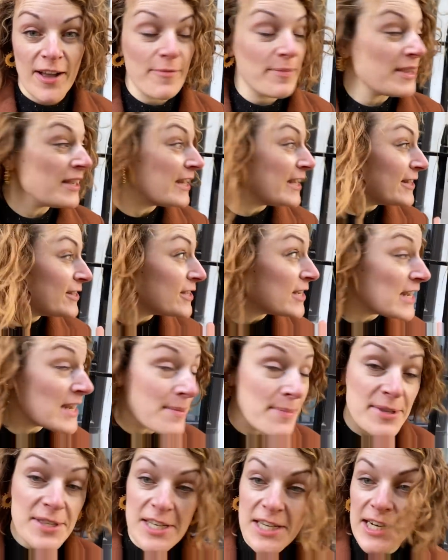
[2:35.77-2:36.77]
I've been into
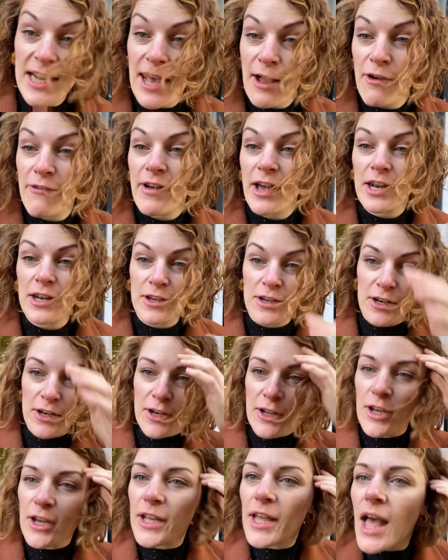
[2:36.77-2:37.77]
Liberty now, I've had a good
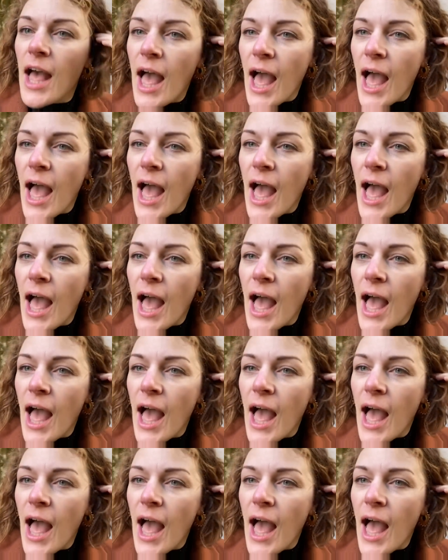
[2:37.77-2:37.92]
look,